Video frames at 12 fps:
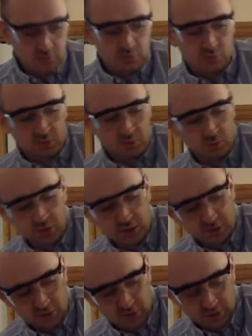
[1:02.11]
So what we want
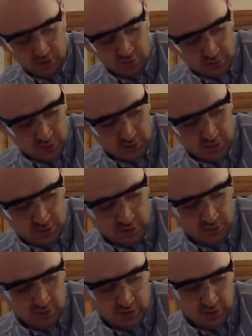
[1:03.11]
to do at
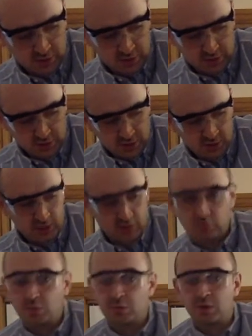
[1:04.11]
this stage
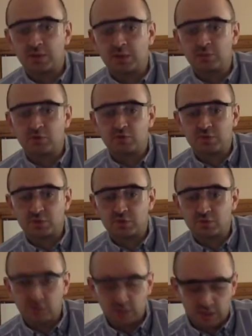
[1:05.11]
is we want to be able to
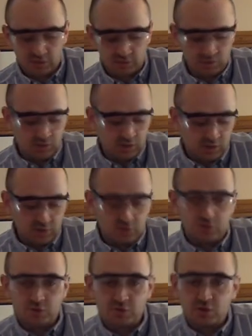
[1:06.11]
filter this. So
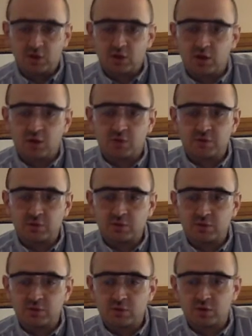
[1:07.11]
if you've got a coffee
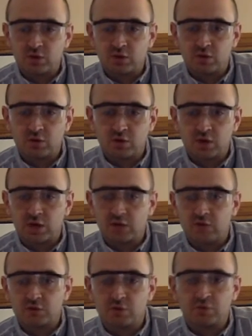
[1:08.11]
filter or kind of
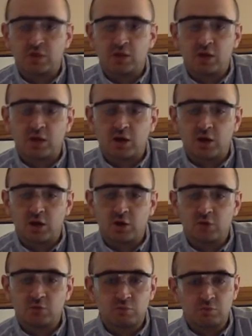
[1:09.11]
a funnel at
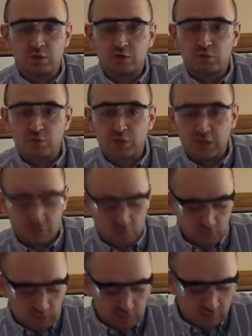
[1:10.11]
home, that's a really good
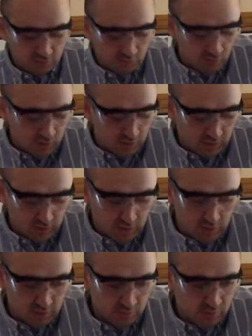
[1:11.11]
way of doing
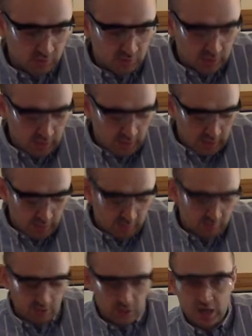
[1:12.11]
this.
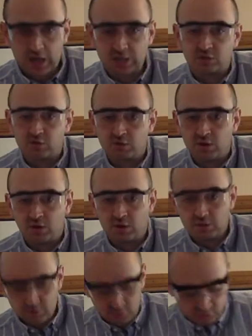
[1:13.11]
However, I do
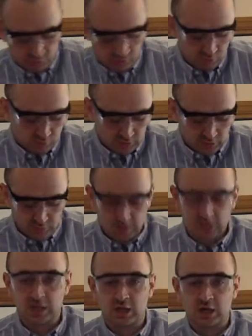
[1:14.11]
not. So we're going to
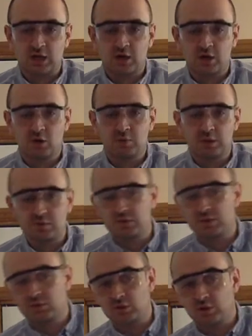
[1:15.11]
make a homemade
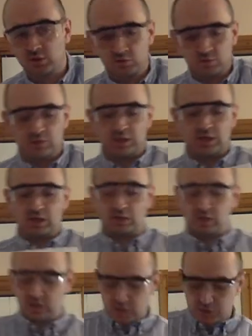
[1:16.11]
filter using
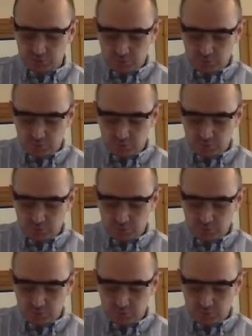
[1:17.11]
kitchen